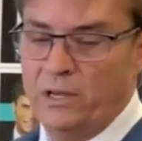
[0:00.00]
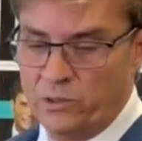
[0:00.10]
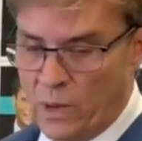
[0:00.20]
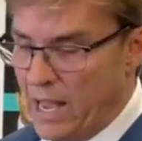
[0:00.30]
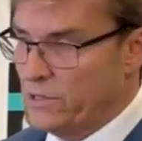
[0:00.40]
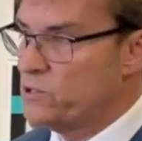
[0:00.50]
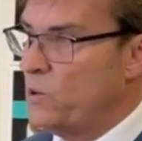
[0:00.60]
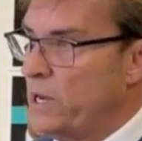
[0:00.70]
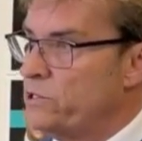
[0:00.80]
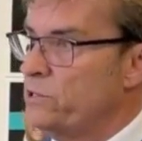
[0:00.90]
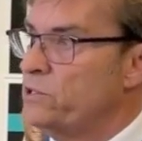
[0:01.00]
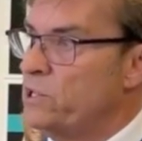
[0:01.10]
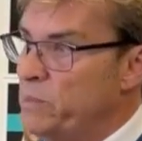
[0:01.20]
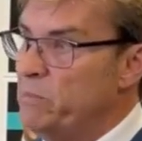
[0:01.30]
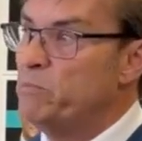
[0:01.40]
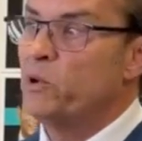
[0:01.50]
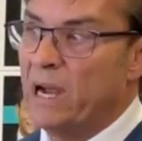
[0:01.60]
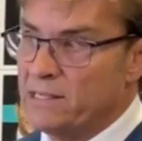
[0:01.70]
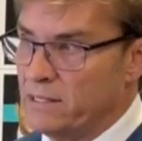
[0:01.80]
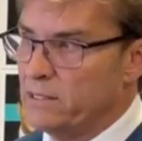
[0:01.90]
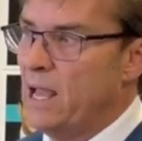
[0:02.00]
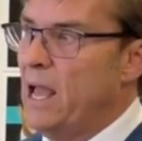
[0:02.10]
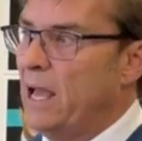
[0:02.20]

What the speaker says: to ask questions, to be present